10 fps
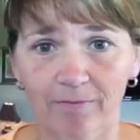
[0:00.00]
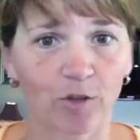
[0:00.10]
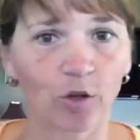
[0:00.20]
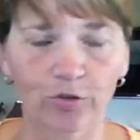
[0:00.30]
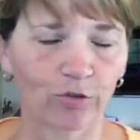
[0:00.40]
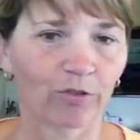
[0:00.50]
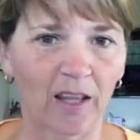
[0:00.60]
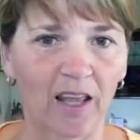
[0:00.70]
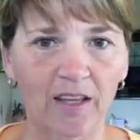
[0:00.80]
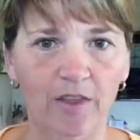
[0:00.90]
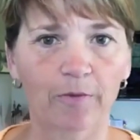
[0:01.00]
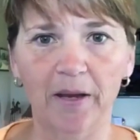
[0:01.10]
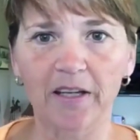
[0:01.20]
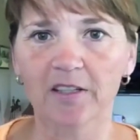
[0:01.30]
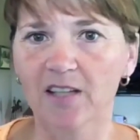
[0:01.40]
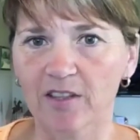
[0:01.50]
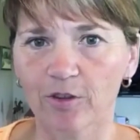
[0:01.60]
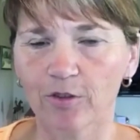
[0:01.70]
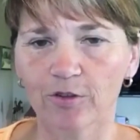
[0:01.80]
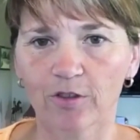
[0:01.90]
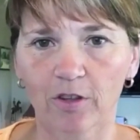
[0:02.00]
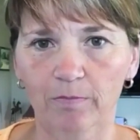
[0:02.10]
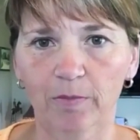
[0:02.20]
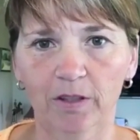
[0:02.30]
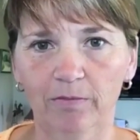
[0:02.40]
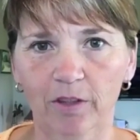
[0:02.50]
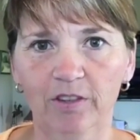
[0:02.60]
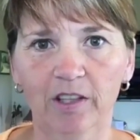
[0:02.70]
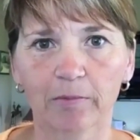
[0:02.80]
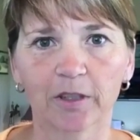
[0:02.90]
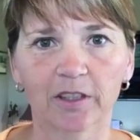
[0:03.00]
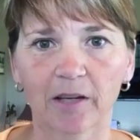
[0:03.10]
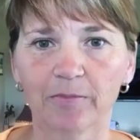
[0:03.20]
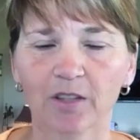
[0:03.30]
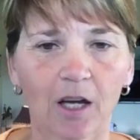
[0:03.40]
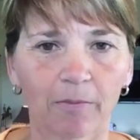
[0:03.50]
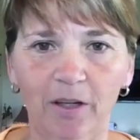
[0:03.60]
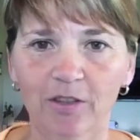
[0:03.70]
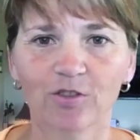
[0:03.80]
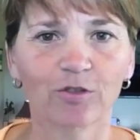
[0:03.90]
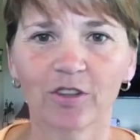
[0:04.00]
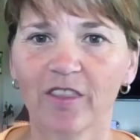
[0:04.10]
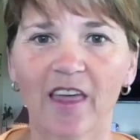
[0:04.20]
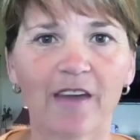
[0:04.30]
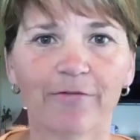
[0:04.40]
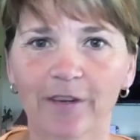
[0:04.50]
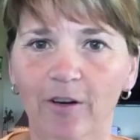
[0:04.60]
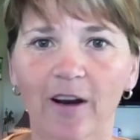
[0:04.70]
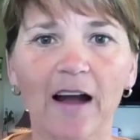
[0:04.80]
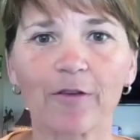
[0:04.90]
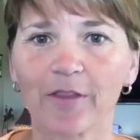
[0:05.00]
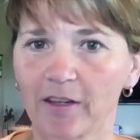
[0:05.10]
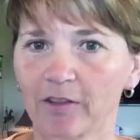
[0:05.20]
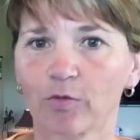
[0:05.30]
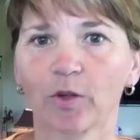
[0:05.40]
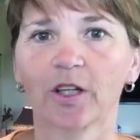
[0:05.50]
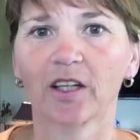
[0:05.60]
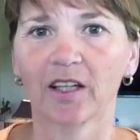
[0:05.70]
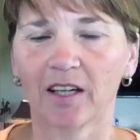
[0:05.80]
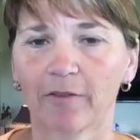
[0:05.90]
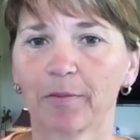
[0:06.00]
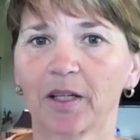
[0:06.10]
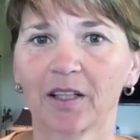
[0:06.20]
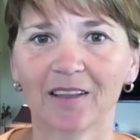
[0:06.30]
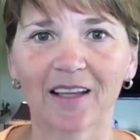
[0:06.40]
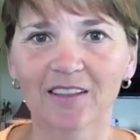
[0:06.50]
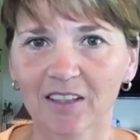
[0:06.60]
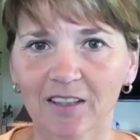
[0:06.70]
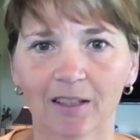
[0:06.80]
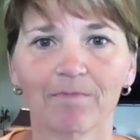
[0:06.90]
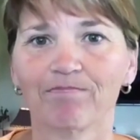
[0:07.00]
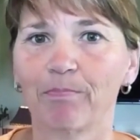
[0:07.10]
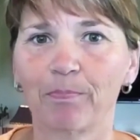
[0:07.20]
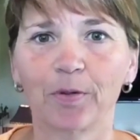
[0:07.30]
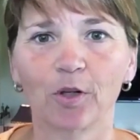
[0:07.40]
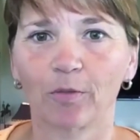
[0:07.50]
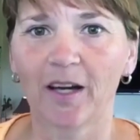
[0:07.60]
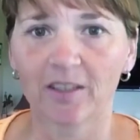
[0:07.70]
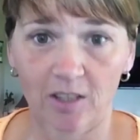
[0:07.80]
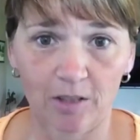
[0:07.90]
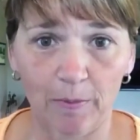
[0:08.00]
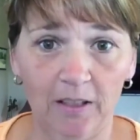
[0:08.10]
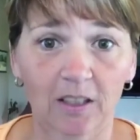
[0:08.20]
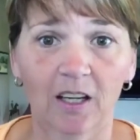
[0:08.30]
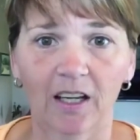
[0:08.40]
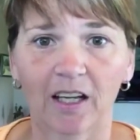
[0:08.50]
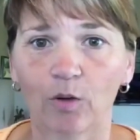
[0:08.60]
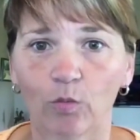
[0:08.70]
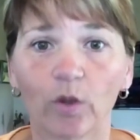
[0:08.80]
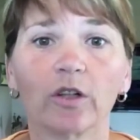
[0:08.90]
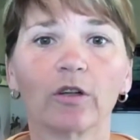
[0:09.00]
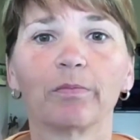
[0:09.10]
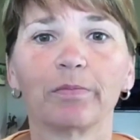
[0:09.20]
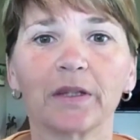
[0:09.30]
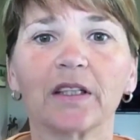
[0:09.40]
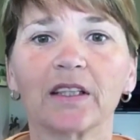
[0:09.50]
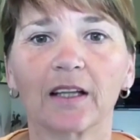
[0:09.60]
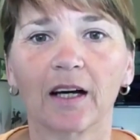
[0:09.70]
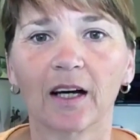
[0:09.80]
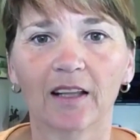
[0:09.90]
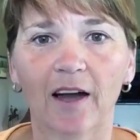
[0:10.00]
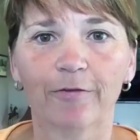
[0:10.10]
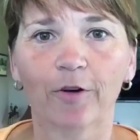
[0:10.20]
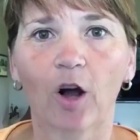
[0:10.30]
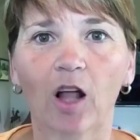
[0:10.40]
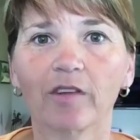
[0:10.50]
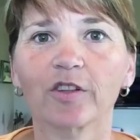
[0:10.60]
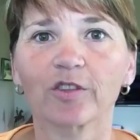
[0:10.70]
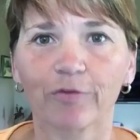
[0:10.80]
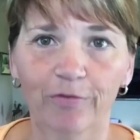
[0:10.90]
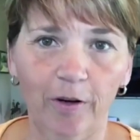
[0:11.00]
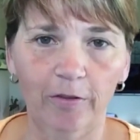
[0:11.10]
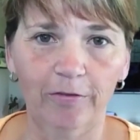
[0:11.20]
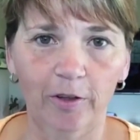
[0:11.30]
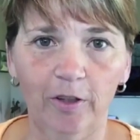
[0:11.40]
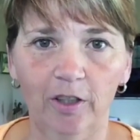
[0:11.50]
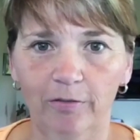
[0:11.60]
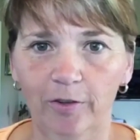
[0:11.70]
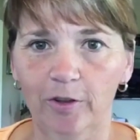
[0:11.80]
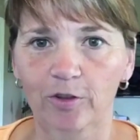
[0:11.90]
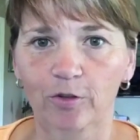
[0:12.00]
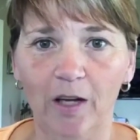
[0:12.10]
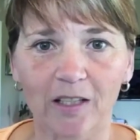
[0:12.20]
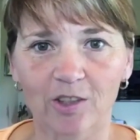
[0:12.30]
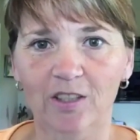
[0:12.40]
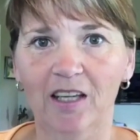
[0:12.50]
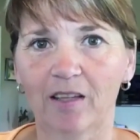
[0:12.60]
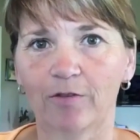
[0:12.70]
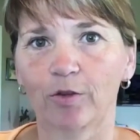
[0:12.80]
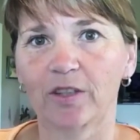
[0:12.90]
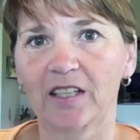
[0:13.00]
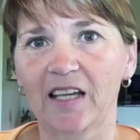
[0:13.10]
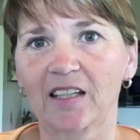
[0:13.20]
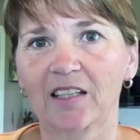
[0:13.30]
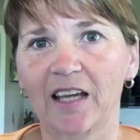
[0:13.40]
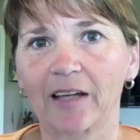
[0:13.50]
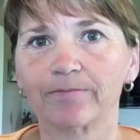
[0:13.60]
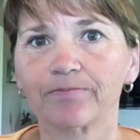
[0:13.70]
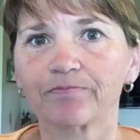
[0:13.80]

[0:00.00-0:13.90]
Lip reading: Those are like their beta testers, the celebrity types, but as soon as they figure out that it's working and everybody likes it, boom, I suspect it will be live for all of us very soon. I just can't give you a date yet.